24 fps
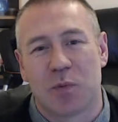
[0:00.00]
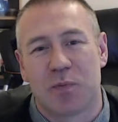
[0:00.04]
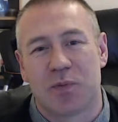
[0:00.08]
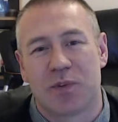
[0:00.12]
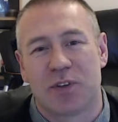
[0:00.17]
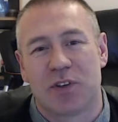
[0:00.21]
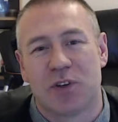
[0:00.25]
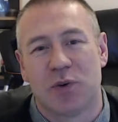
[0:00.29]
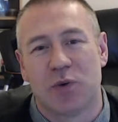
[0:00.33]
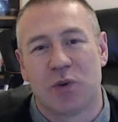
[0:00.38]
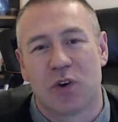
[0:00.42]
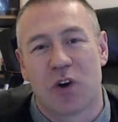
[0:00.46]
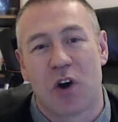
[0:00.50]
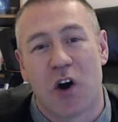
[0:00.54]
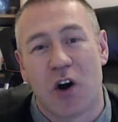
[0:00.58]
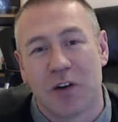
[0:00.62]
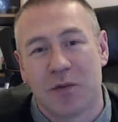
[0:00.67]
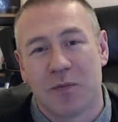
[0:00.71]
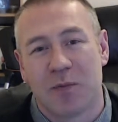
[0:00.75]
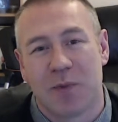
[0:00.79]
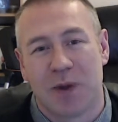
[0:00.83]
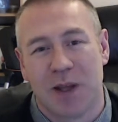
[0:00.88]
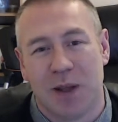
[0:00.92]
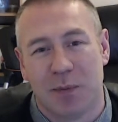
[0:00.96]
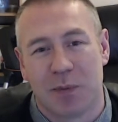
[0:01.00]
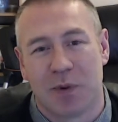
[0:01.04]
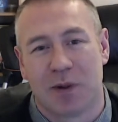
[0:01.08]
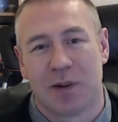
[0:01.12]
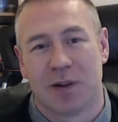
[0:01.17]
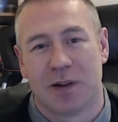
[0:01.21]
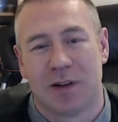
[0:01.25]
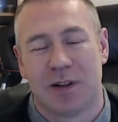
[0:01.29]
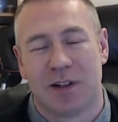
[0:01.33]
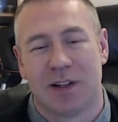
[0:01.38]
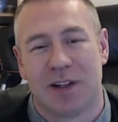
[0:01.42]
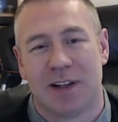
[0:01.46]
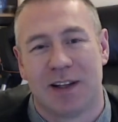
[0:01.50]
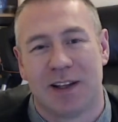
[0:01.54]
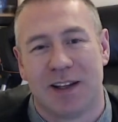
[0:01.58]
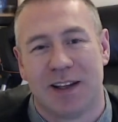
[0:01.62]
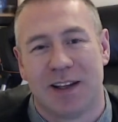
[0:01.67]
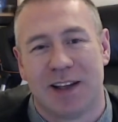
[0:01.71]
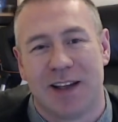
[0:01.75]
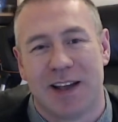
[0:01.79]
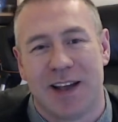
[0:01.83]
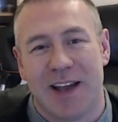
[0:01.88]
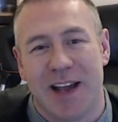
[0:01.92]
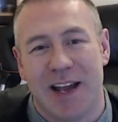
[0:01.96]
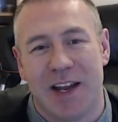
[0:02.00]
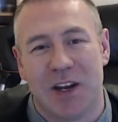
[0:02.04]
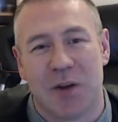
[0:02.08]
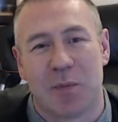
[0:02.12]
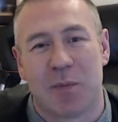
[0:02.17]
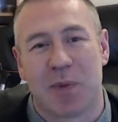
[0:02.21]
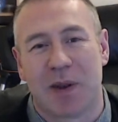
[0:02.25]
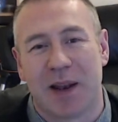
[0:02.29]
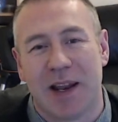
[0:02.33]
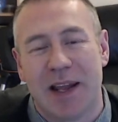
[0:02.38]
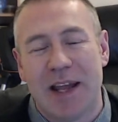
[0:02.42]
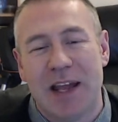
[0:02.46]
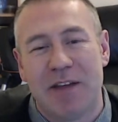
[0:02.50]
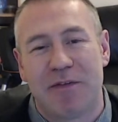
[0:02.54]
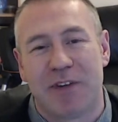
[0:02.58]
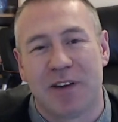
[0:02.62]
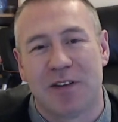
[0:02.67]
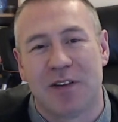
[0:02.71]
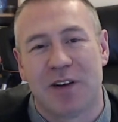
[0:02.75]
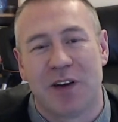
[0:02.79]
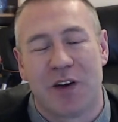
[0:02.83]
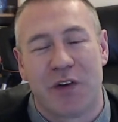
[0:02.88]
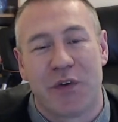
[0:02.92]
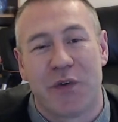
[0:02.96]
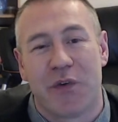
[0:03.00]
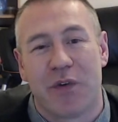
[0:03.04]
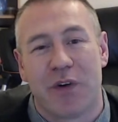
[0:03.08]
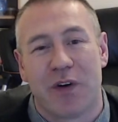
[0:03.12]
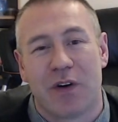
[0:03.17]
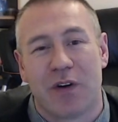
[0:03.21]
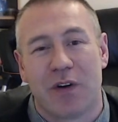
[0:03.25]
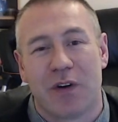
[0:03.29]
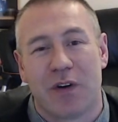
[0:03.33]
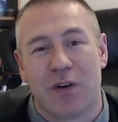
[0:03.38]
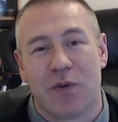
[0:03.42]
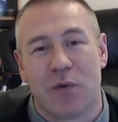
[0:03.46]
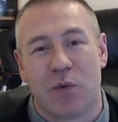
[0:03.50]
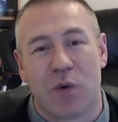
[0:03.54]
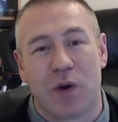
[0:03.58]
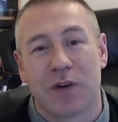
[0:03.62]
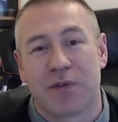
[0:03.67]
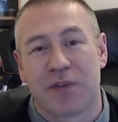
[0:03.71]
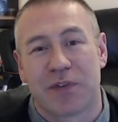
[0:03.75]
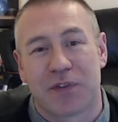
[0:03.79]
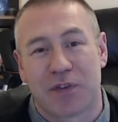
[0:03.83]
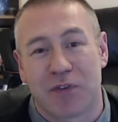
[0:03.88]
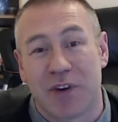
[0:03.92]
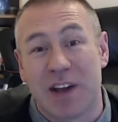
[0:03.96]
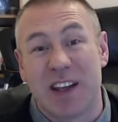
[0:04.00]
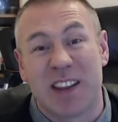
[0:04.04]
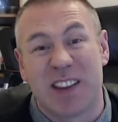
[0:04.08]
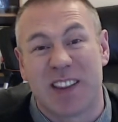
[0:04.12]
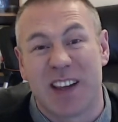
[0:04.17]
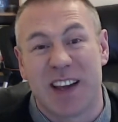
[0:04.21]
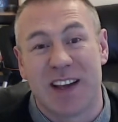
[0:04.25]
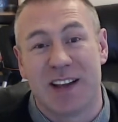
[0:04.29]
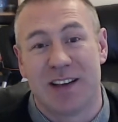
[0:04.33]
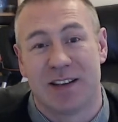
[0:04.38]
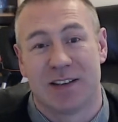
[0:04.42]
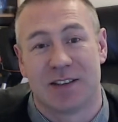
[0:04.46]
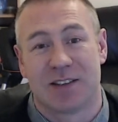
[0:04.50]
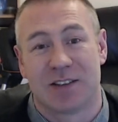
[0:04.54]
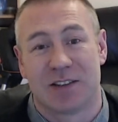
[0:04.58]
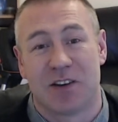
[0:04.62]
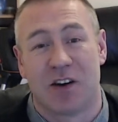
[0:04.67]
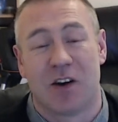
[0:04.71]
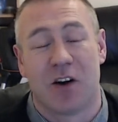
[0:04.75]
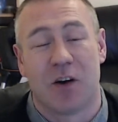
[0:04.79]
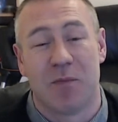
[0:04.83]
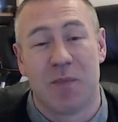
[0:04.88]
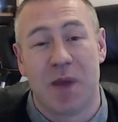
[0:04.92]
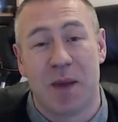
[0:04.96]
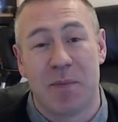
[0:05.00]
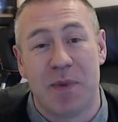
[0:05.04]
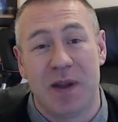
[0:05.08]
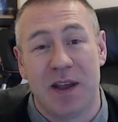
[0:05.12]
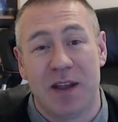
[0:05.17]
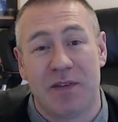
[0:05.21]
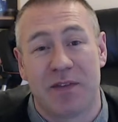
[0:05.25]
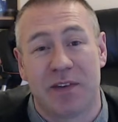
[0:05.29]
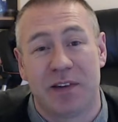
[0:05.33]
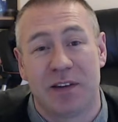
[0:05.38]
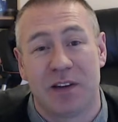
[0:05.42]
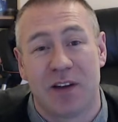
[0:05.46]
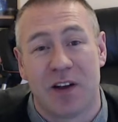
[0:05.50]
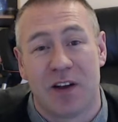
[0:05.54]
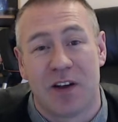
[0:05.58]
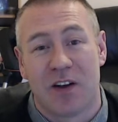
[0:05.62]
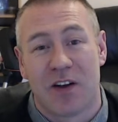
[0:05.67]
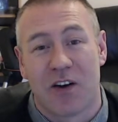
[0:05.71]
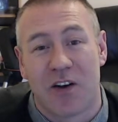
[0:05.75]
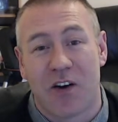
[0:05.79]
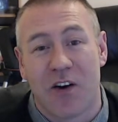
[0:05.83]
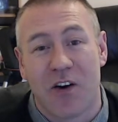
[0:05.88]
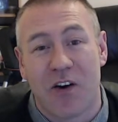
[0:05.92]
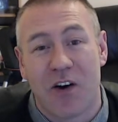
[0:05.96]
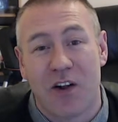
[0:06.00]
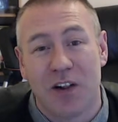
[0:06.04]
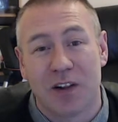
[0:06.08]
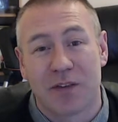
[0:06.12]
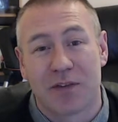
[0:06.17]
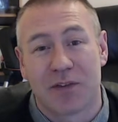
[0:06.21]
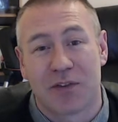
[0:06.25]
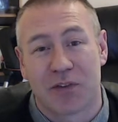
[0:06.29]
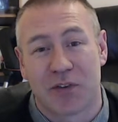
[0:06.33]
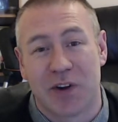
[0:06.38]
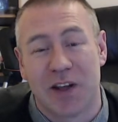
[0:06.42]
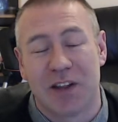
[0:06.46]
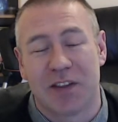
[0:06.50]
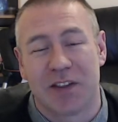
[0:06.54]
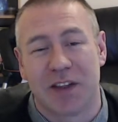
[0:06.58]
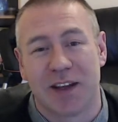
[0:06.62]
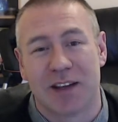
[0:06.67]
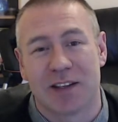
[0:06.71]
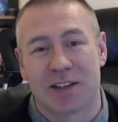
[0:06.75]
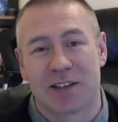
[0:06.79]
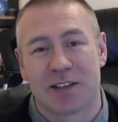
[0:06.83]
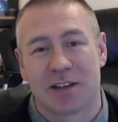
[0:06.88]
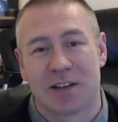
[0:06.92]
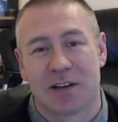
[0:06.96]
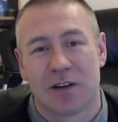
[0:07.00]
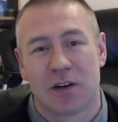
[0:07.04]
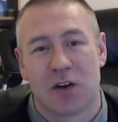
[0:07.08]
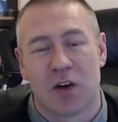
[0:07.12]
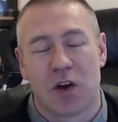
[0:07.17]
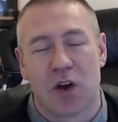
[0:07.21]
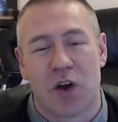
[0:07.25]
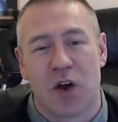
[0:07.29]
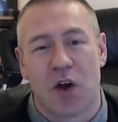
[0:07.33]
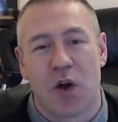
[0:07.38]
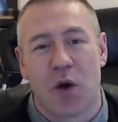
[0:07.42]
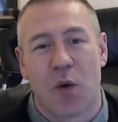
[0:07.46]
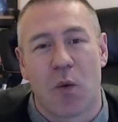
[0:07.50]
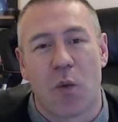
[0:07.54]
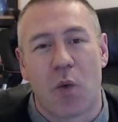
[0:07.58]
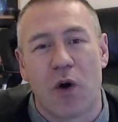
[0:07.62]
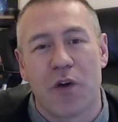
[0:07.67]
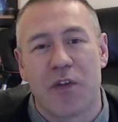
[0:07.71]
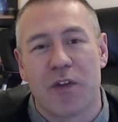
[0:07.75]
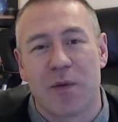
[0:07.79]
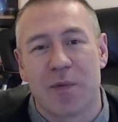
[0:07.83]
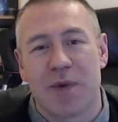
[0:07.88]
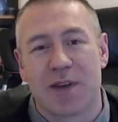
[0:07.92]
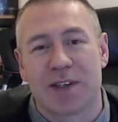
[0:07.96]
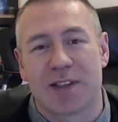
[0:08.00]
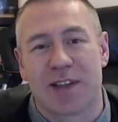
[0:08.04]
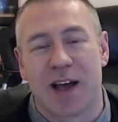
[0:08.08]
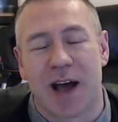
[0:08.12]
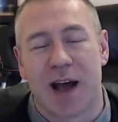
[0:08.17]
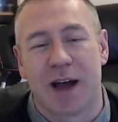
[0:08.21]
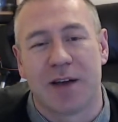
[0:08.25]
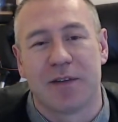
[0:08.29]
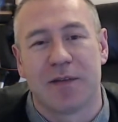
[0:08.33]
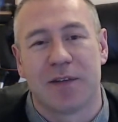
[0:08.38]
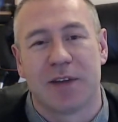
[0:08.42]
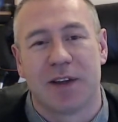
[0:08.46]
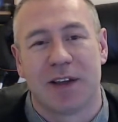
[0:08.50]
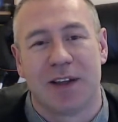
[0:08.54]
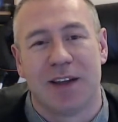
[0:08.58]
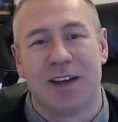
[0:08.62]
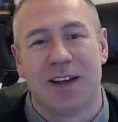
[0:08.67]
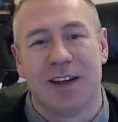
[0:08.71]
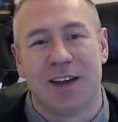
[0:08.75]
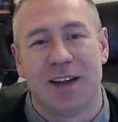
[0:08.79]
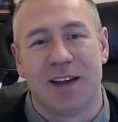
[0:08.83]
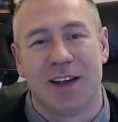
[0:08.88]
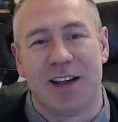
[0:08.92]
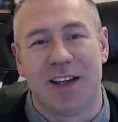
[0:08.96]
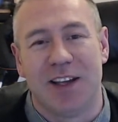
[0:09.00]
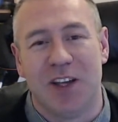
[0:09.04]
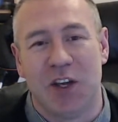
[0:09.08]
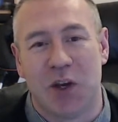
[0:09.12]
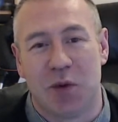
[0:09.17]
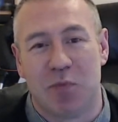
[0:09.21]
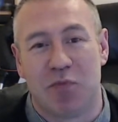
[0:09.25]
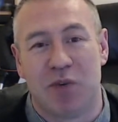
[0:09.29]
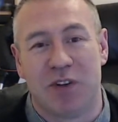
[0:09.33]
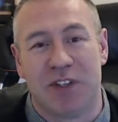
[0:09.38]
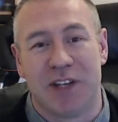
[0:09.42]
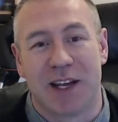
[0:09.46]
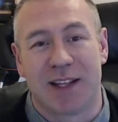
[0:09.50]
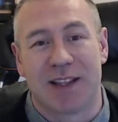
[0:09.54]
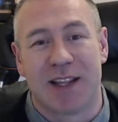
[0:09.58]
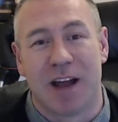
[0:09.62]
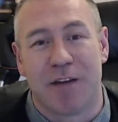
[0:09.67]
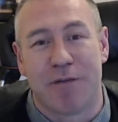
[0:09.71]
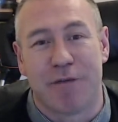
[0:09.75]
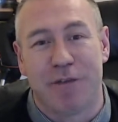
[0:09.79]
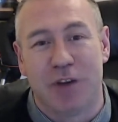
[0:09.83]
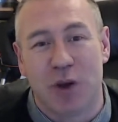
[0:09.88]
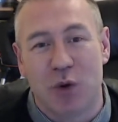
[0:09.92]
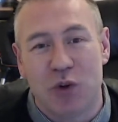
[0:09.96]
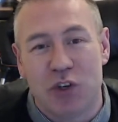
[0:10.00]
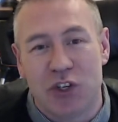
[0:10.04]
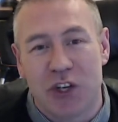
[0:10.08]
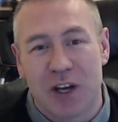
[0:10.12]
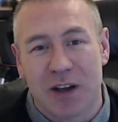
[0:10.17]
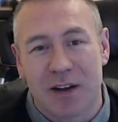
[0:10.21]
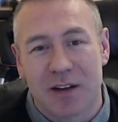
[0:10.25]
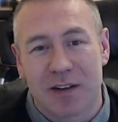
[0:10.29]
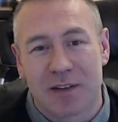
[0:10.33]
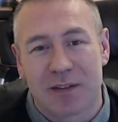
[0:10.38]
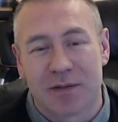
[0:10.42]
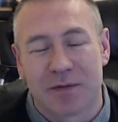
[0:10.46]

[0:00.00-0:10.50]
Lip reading: to con people into believing one of three things, or maybe even all of three things. One of them is that you can predict their future.